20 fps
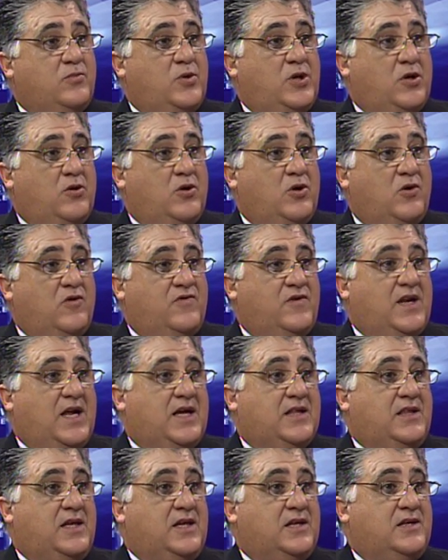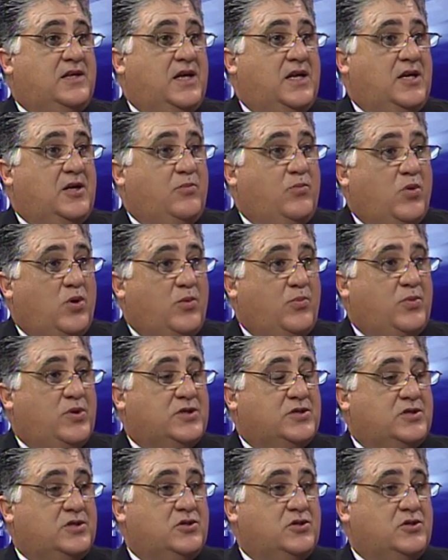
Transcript: We don't know if it had the intended purpose.